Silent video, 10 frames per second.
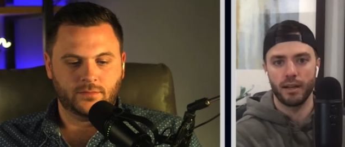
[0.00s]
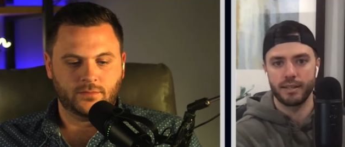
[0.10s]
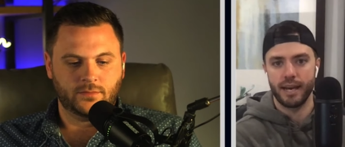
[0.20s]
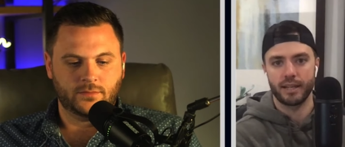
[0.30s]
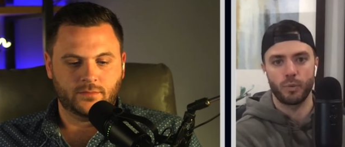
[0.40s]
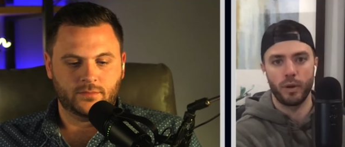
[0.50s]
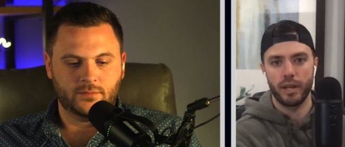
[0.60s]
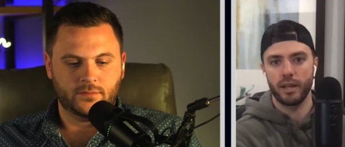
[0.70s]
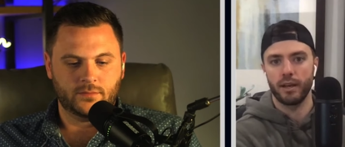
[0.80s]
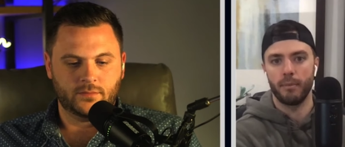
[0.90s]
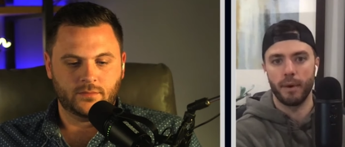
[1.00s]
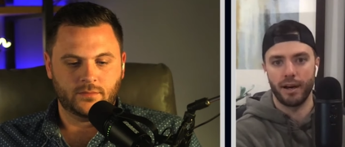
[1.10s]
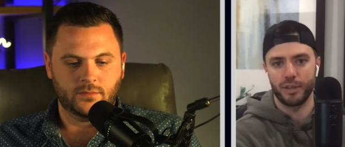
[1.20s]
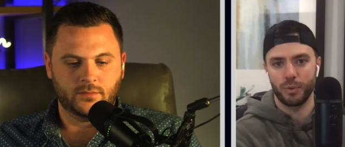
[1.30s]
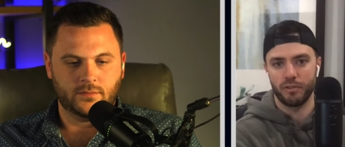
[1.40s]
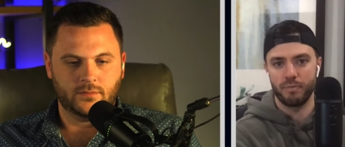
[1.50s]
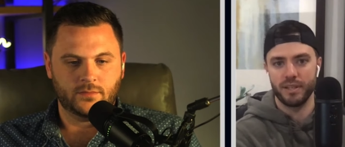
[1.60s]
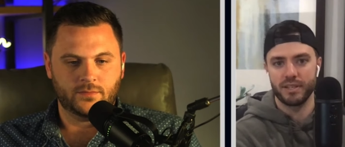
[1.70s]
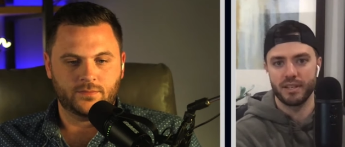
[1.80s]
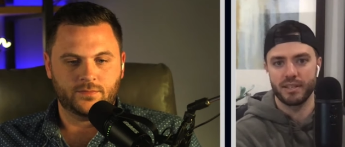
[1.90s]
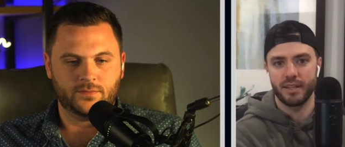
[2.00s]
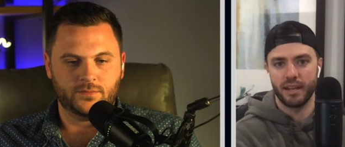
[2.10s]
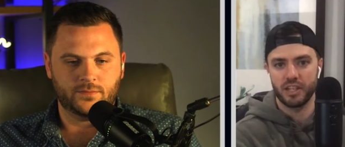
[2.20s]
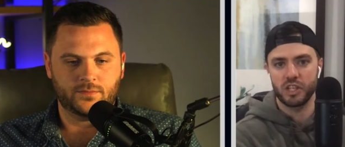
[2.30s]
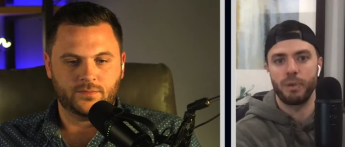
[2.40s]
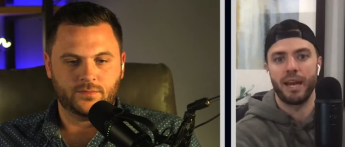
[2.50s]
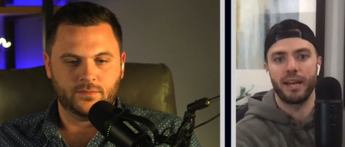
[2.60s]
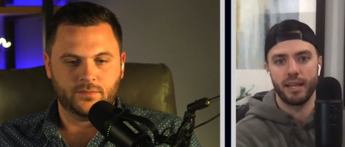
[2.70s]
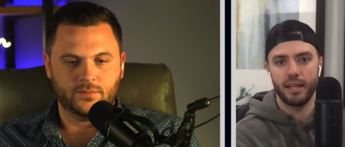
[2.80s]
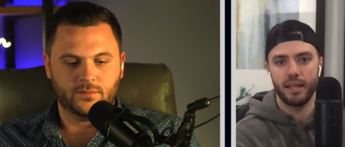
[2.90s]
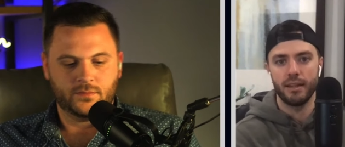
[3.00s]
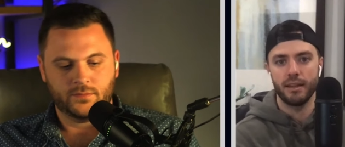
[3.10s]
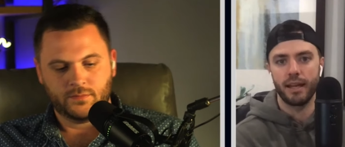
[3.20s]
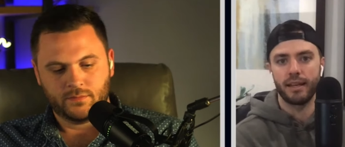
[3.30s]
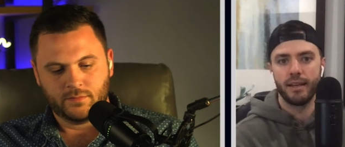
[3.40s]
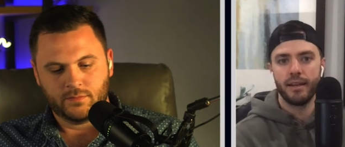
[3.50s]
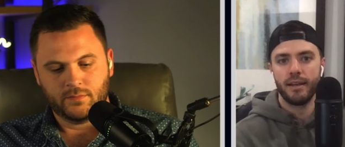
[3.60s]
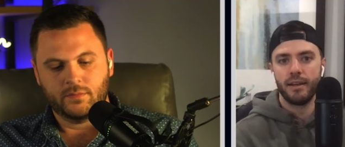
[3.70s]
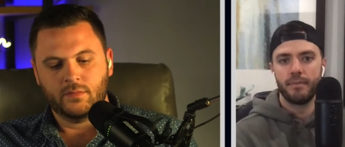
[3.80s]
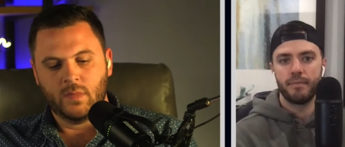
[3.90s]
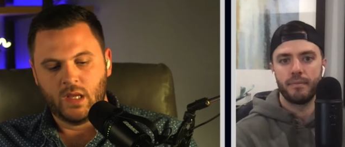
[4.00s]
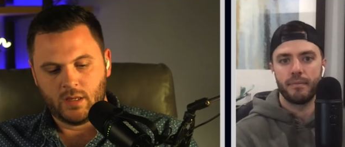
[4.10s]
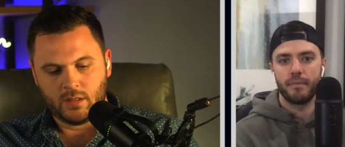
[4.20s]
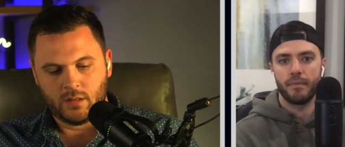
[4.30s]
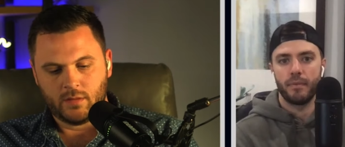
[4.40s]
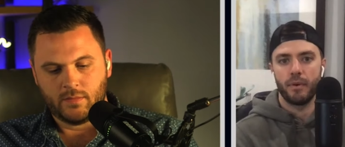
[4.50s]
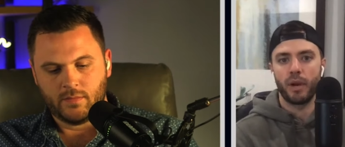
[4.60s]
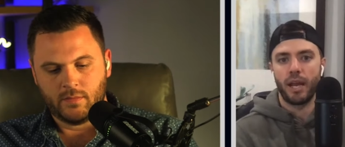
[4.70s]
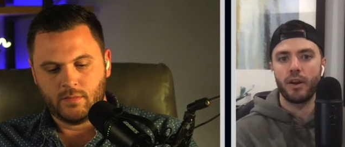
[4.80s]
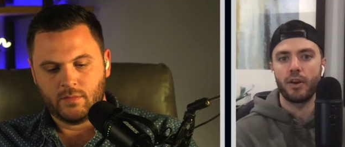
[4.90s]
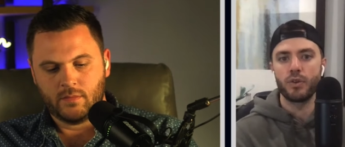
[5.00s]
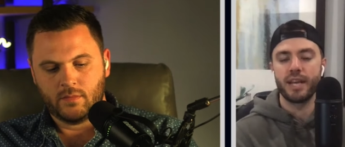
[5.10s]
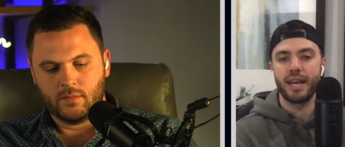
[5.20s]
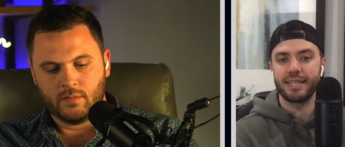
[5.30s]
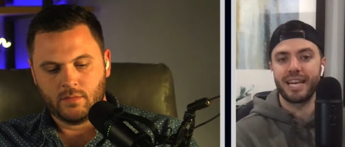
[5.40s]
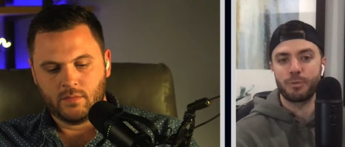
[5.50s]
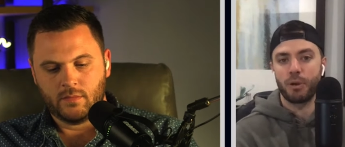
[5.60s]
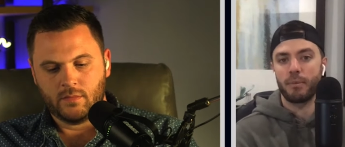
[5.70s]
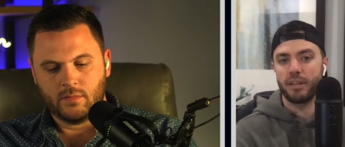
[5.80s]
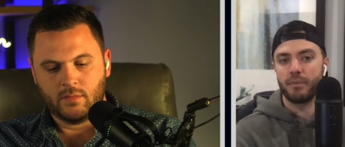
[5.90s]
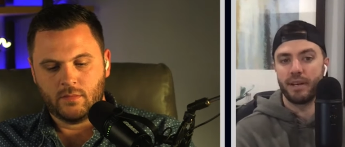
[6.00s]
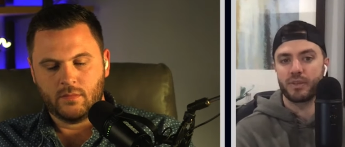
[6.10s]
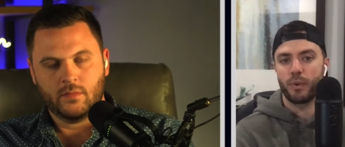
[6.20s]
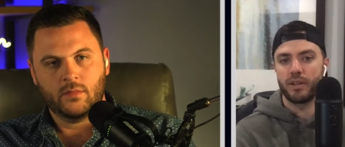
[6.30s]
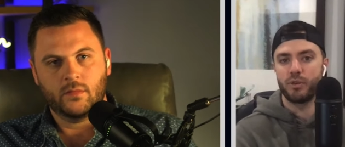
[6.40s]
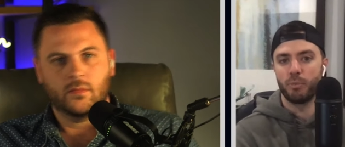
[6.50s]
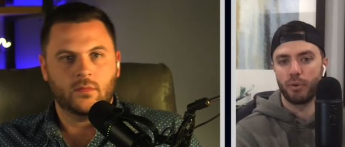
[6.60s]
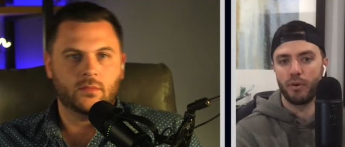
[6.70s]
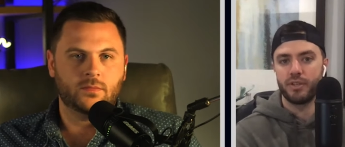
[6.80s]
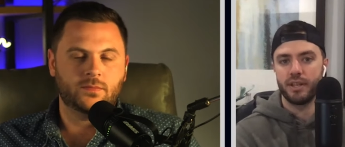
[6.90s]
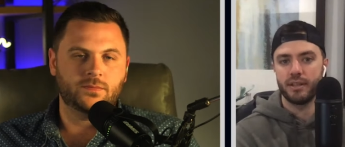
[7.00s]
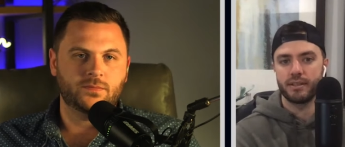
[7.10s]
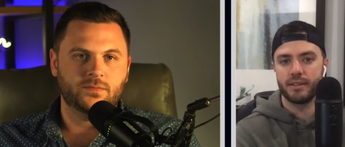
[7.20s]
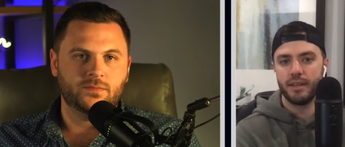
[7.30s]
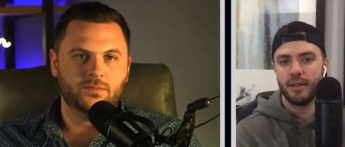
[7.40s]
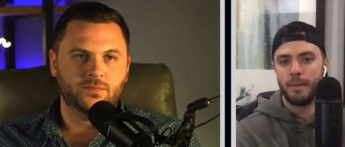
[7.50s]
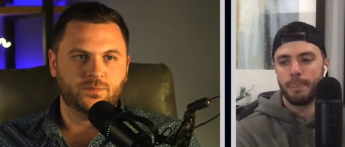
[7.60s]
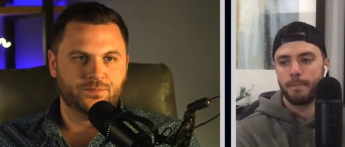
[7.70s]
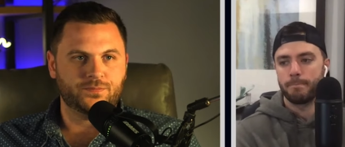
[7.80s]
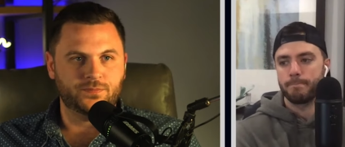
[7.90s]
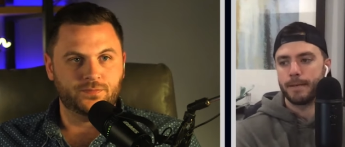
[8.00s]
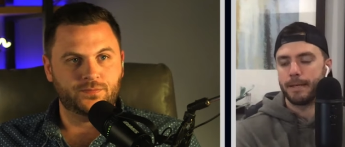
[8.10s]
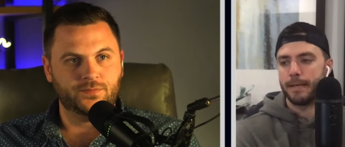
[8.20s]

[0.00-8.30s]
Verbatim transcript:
Speaker 1: contact, winning a module of business and then expanding in. Like, yes. What I hear you saying is that's probably the best way to approach this. Mm-hmm.